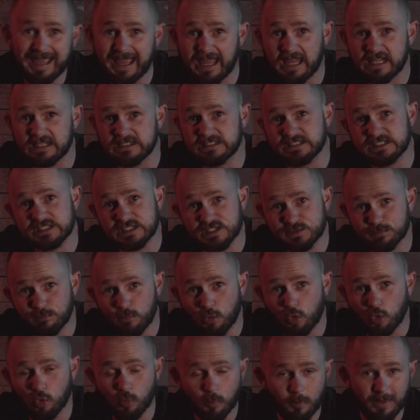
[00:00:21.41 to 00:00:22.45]
and
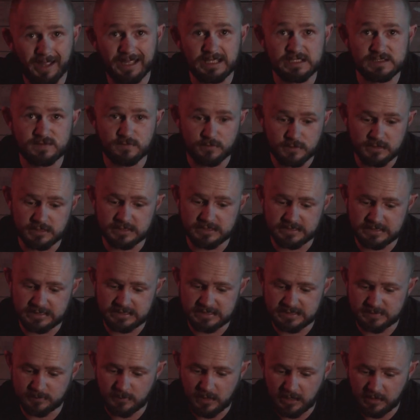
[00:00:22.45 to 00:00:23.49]
small baits for you
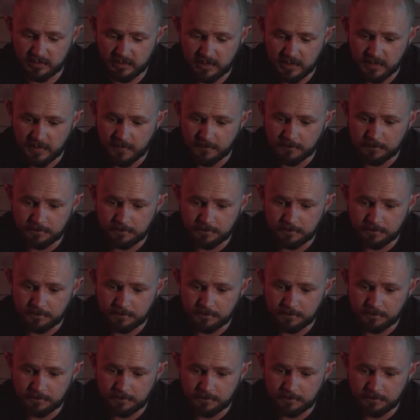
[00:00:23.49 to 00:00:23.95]
this month.